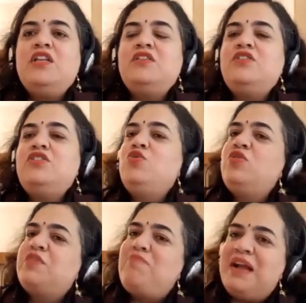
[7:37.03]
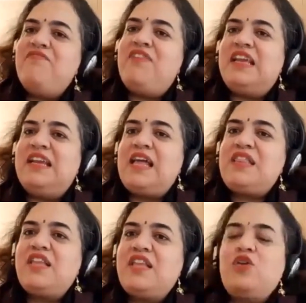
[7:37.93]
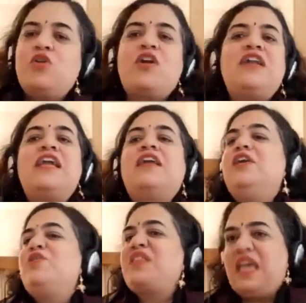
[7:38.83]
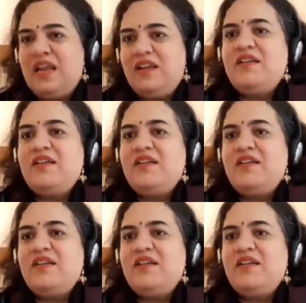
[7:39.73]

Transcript: You spend very less and you're not likely to scale.